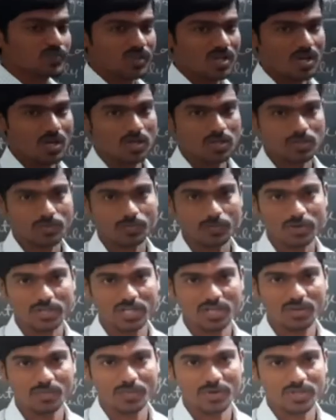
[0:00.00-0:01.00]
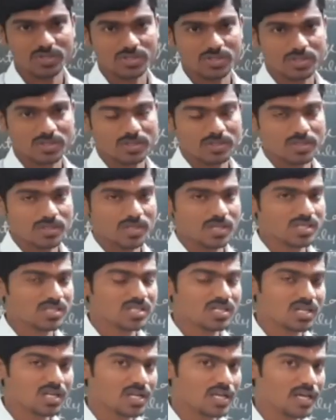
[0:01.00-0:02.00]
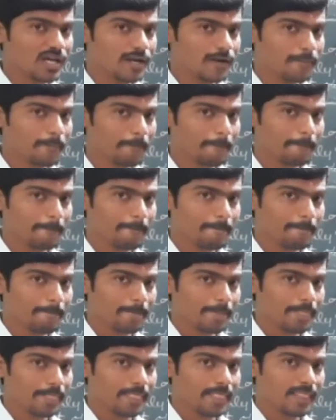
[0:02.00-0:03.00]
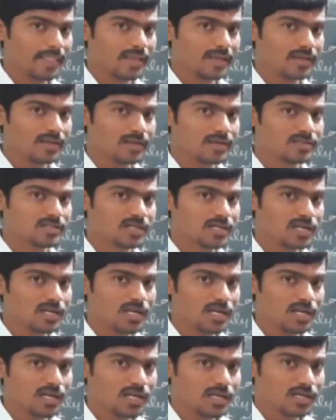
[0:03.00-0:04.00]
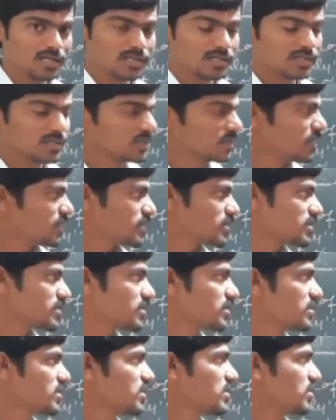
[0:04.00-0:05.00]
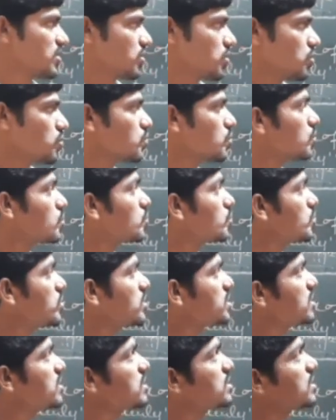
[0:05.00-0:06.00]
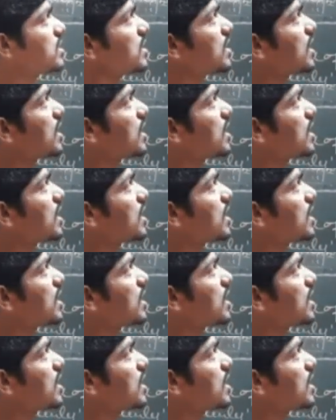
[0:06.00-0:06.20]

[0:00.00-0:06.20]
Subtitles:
Osmotic pressure. Is it clear? Is it clear? Yes. So this is the